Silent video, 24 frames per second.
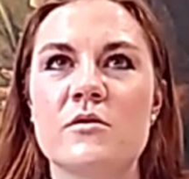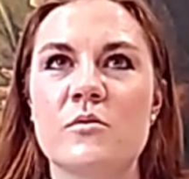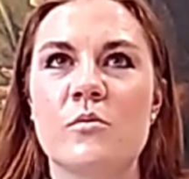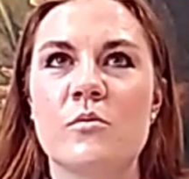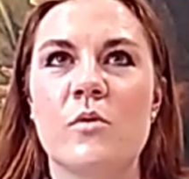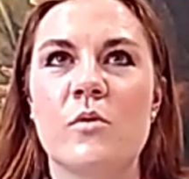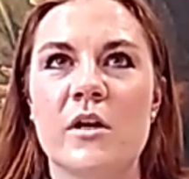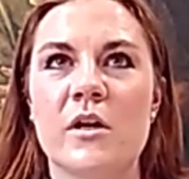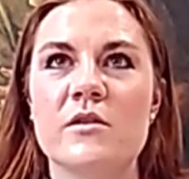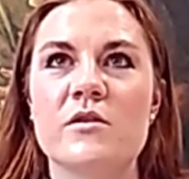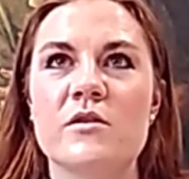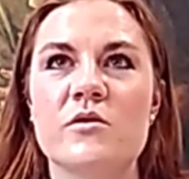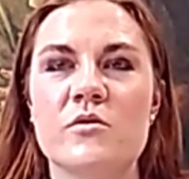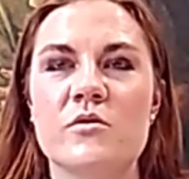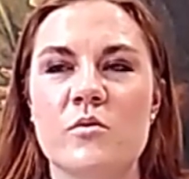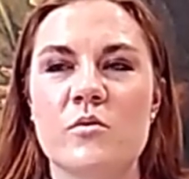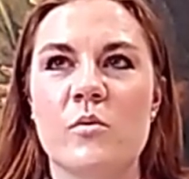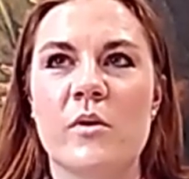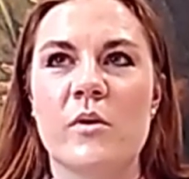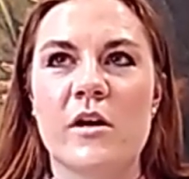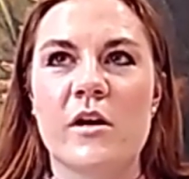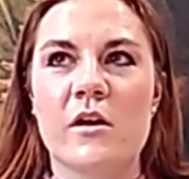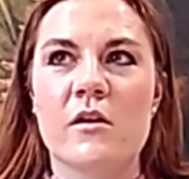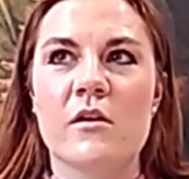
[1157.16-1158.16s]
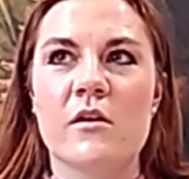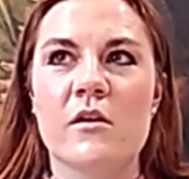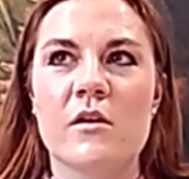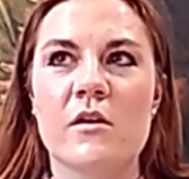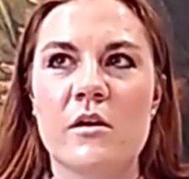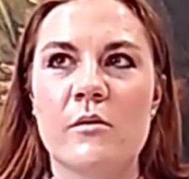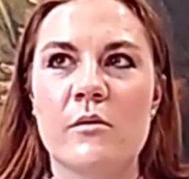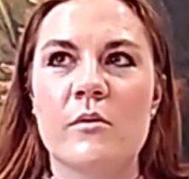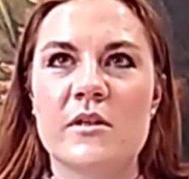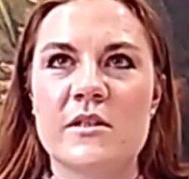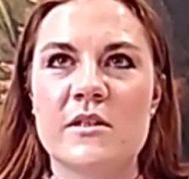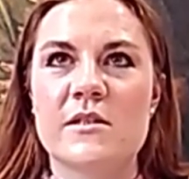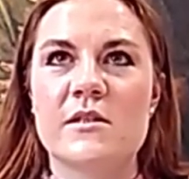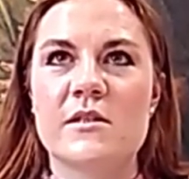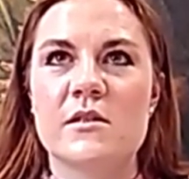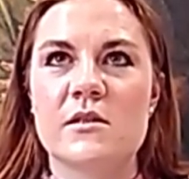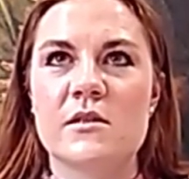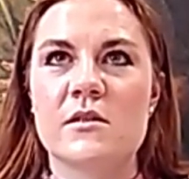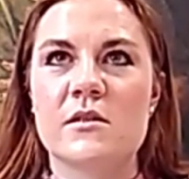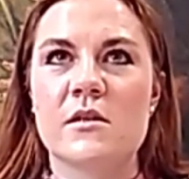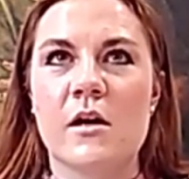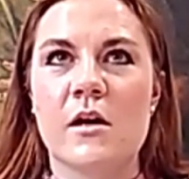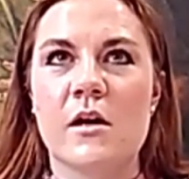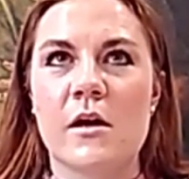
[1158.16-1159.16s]
once where it
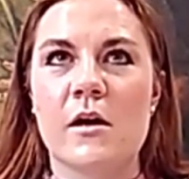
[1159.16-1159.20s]
was